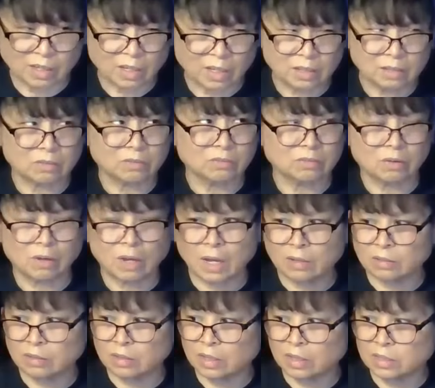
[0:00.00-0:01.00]
I don't know how
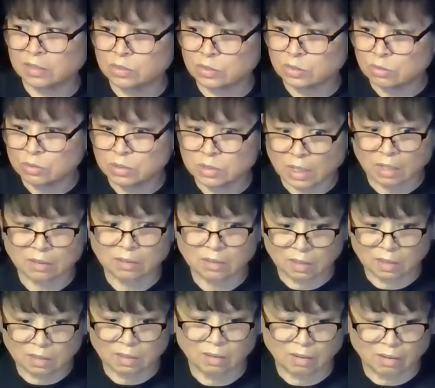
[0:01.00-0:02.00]
you guys use that
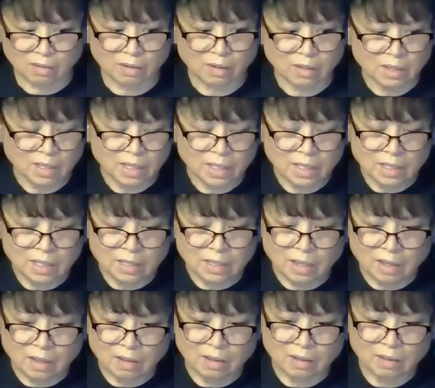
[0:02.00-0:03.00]
thick yarn.
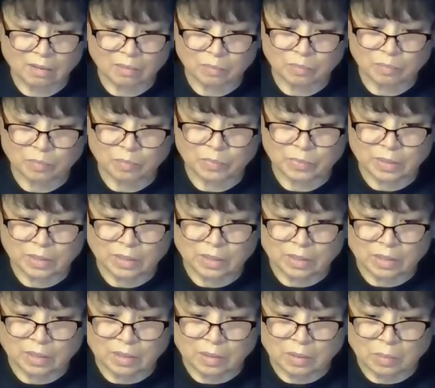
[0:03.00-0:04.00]

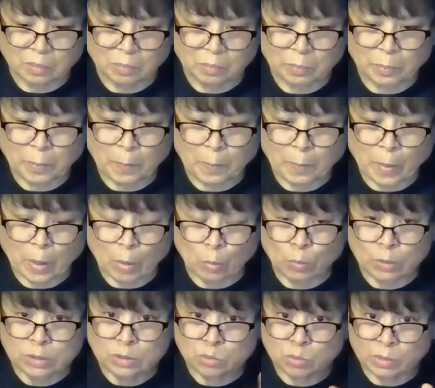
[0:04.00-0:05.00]
But
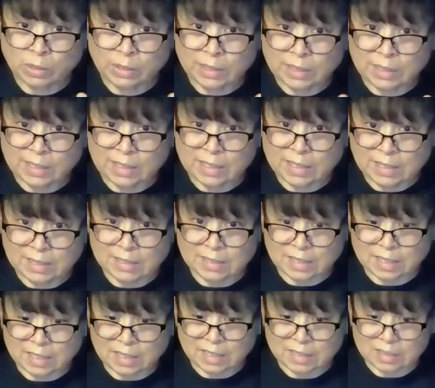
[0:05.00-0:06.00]
what's really
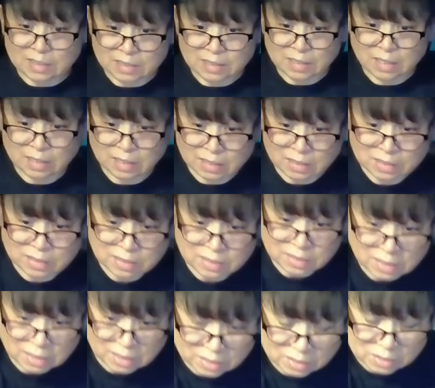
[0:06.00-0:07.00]
easy is
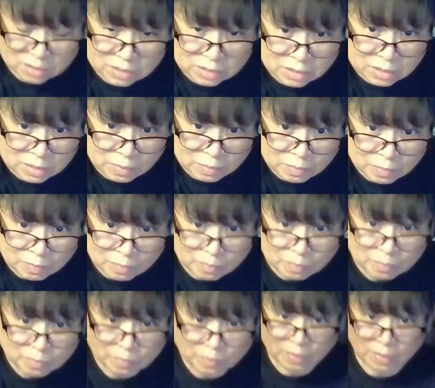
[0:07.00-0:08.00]
this.
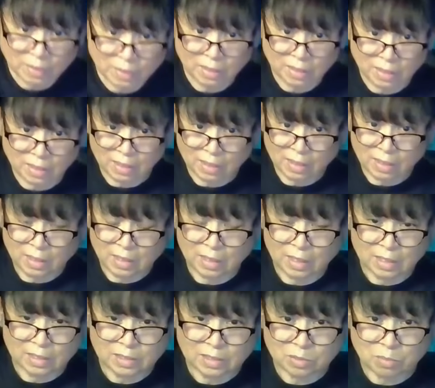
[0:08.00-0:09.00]

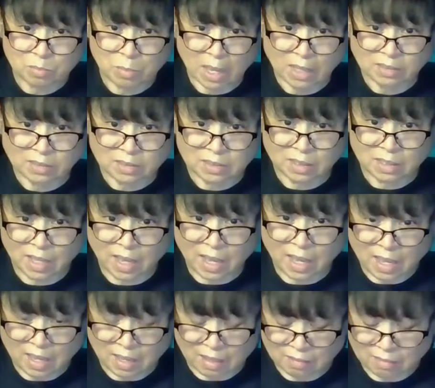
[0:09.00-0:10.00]
Is Max the
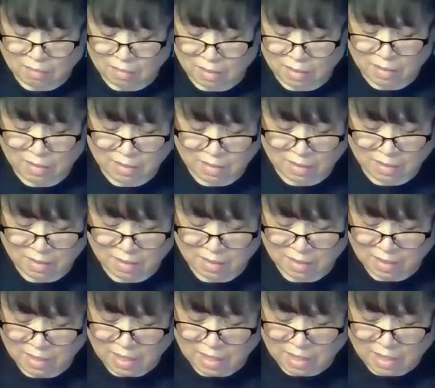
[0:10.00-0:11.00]
cat.
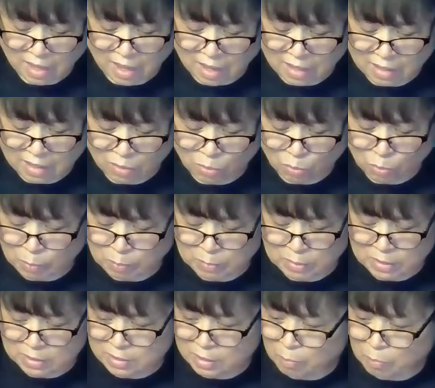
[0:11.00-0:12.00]
I can whip
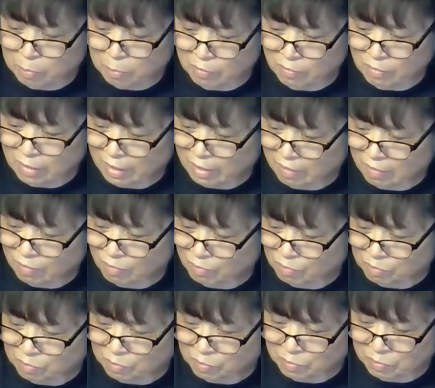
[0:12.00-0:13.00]
this up and
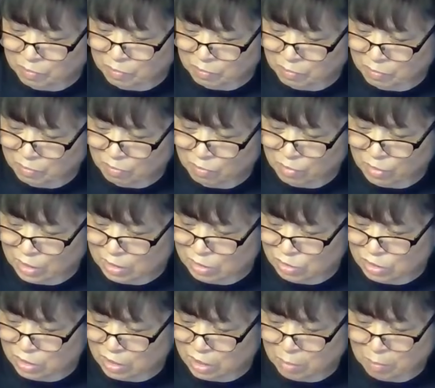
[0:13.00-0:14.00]

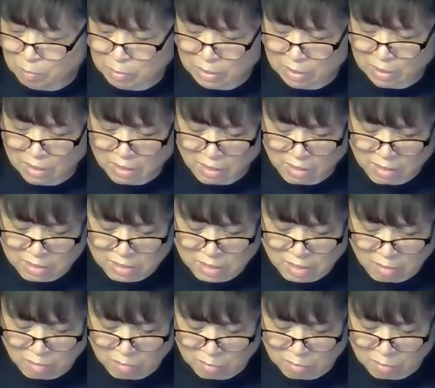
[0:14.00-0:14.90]
finish it up in 10